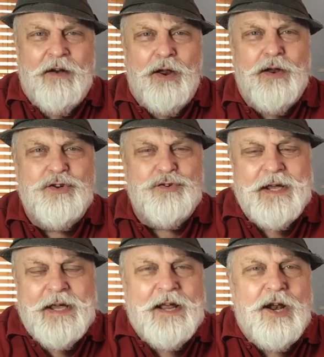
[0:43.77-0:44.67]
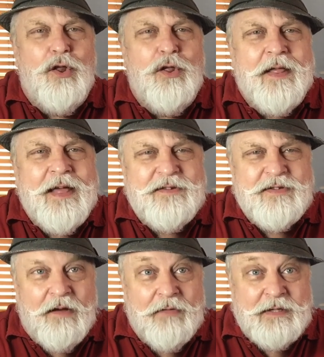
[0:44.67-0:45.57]
And a lot of drinking and a whole lot of that
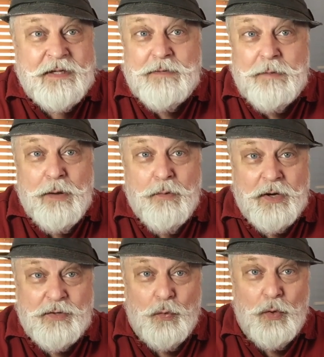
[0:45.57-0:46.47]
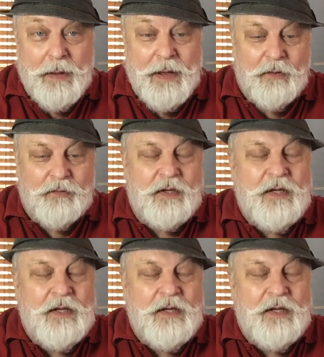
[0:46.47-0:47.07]
stuff. That seems to be what it's all about.